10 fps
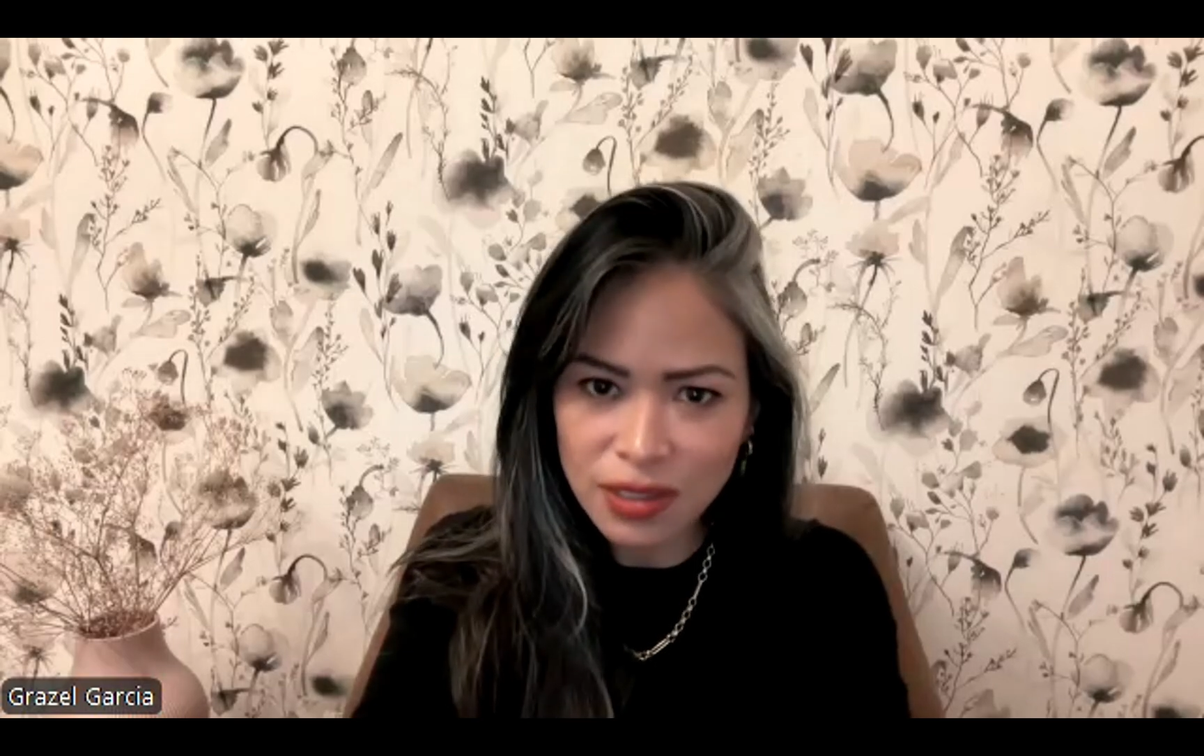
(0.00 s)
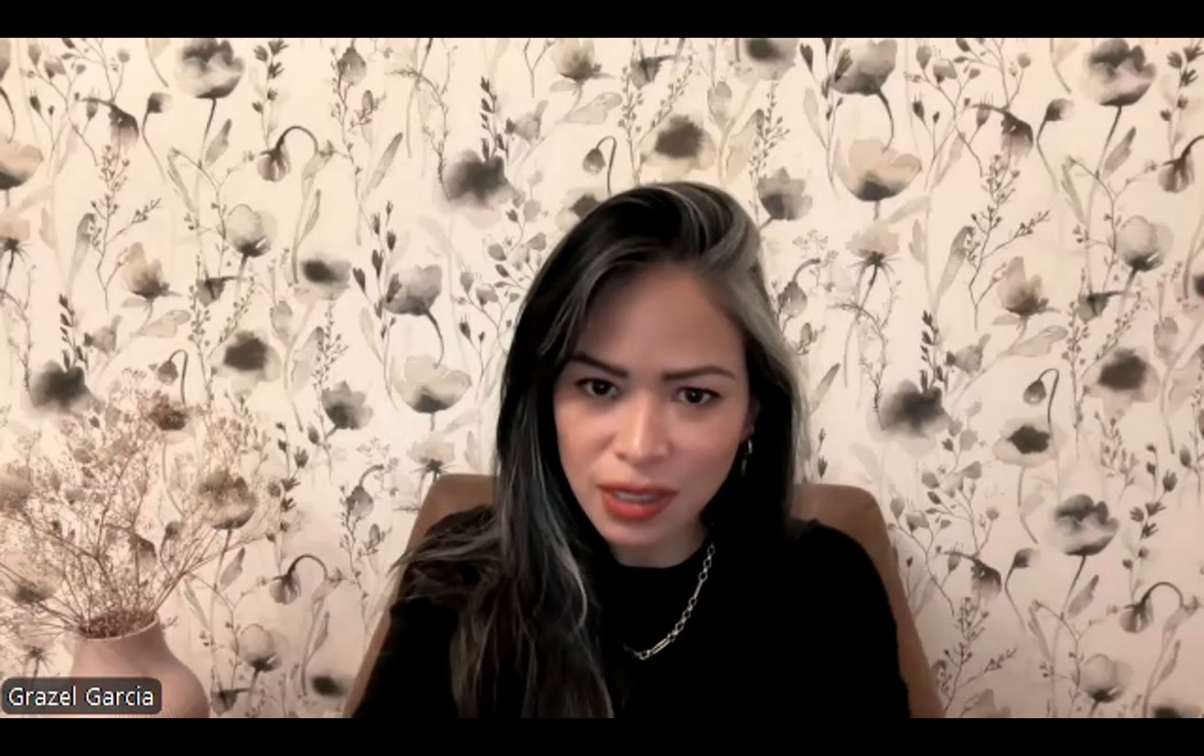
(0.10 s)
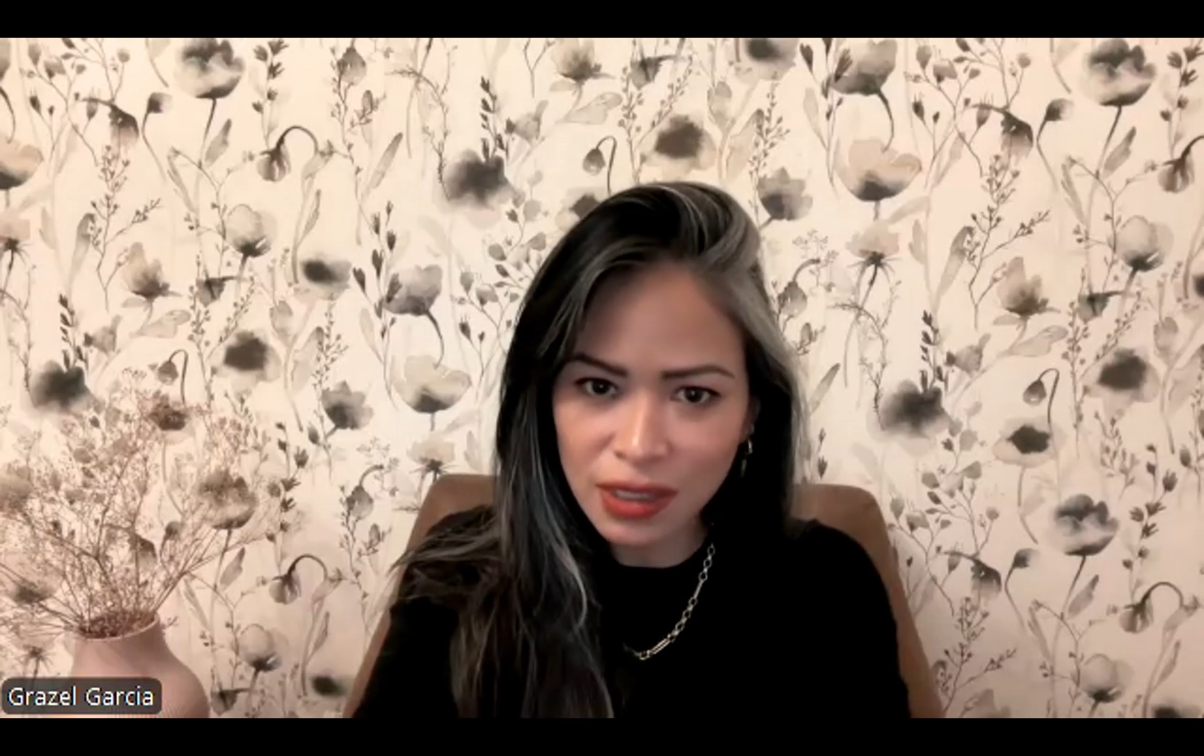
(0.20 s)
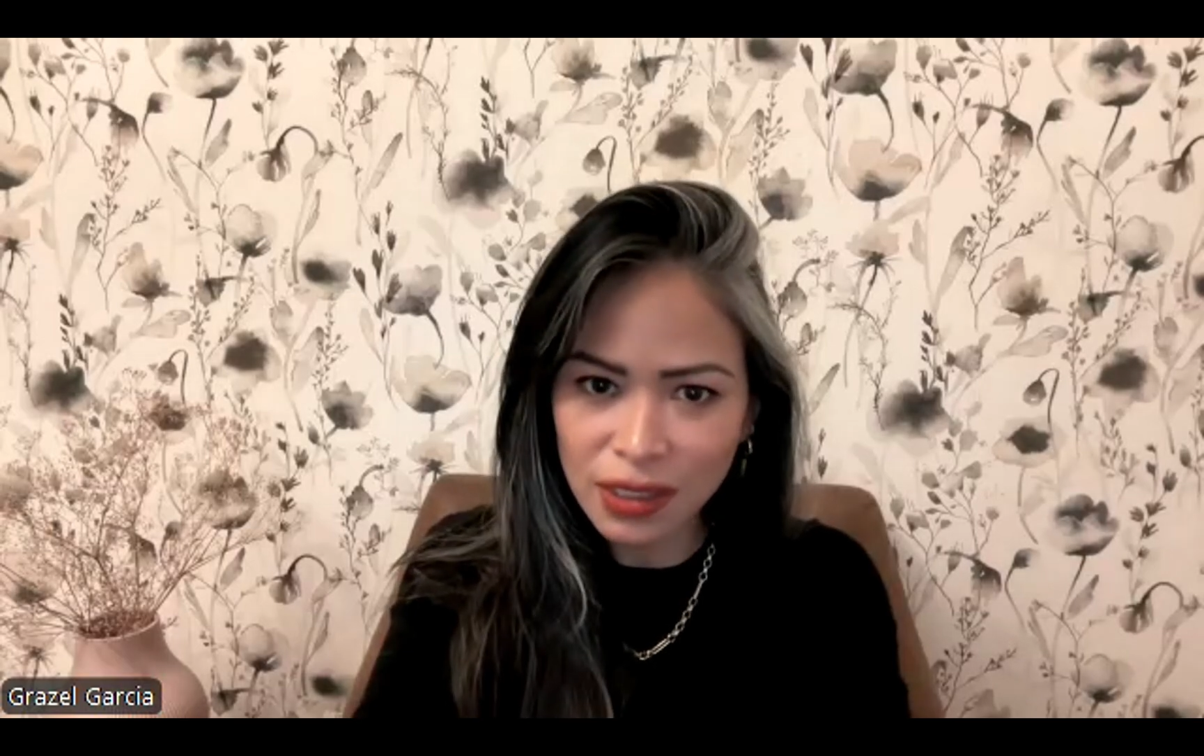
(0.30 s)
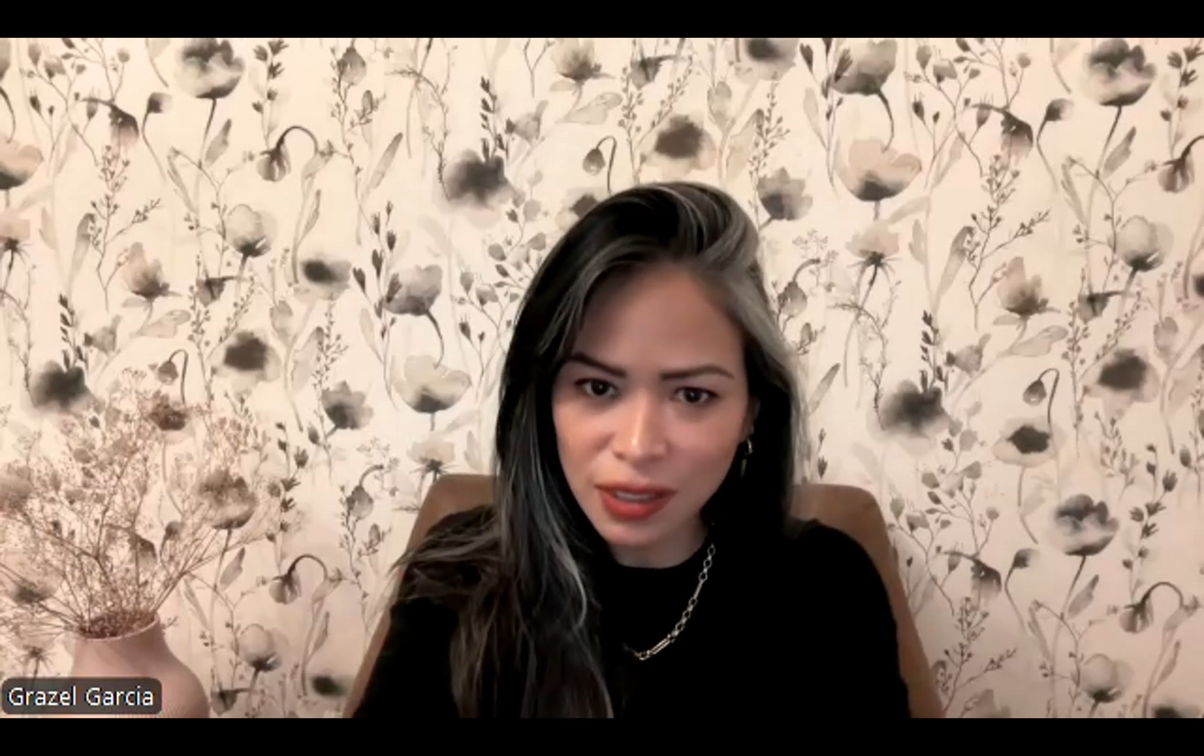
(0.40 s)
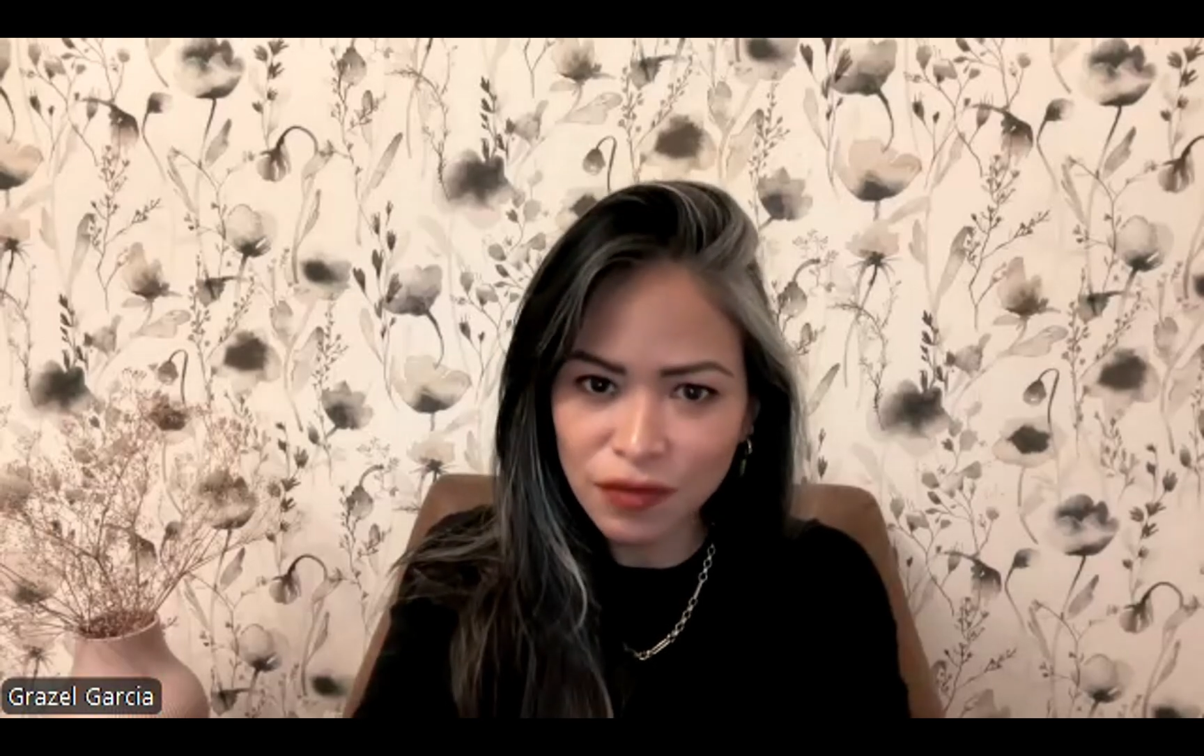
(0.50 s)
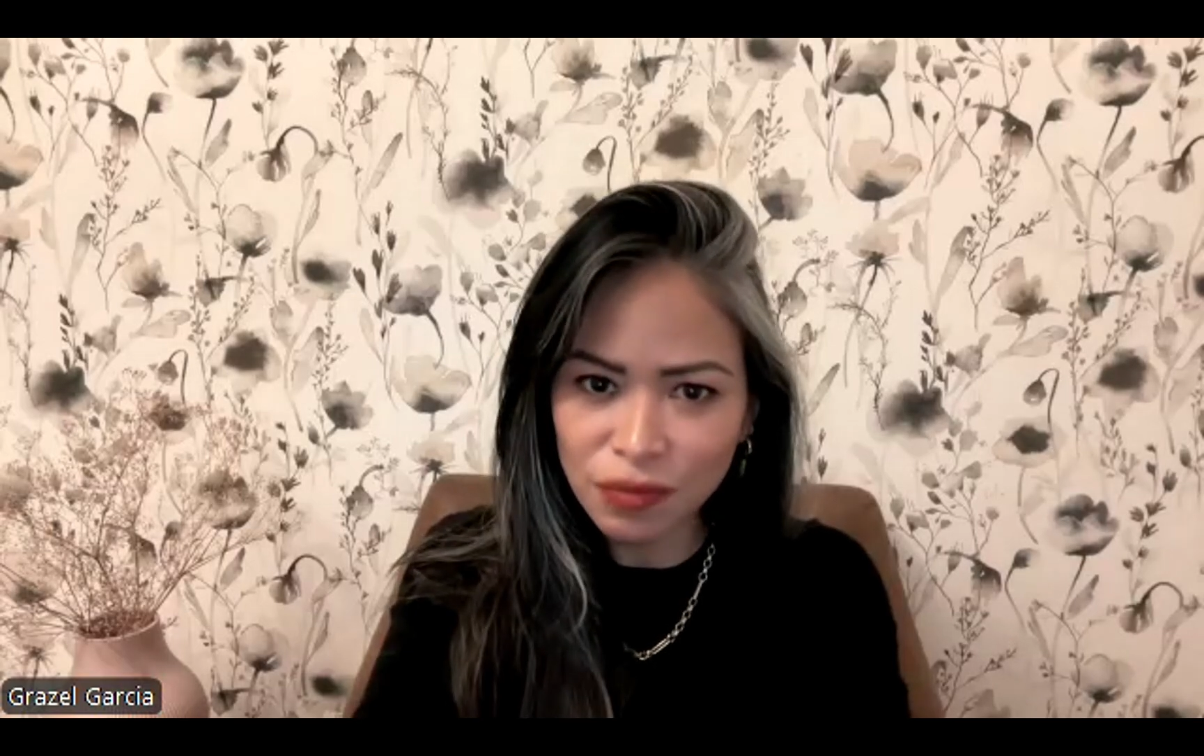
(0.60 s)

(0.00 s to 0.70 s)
going to give